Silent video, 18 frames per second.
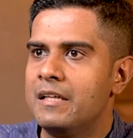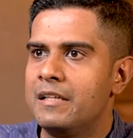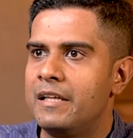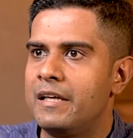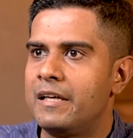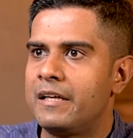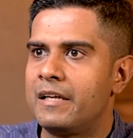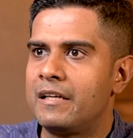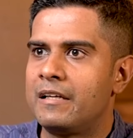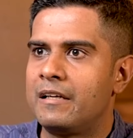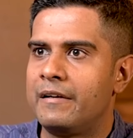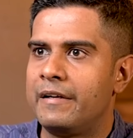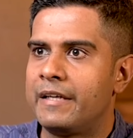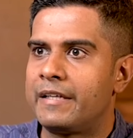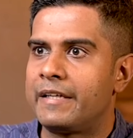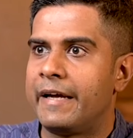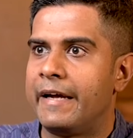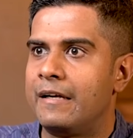they can
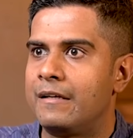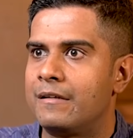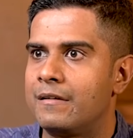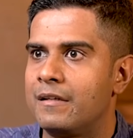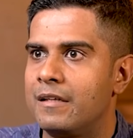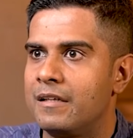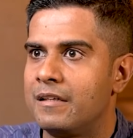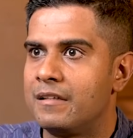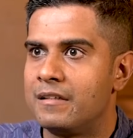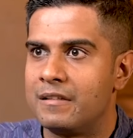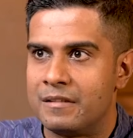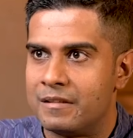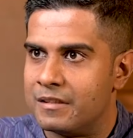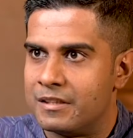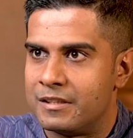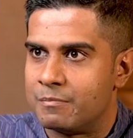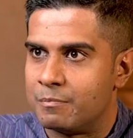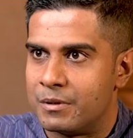create hatred and
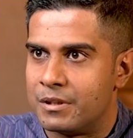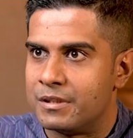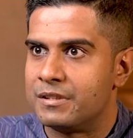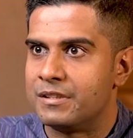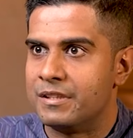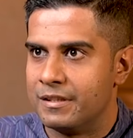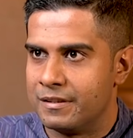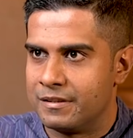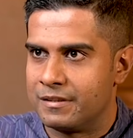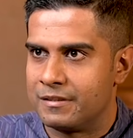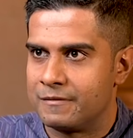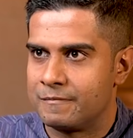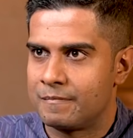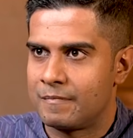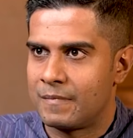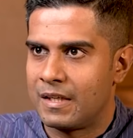disperse things.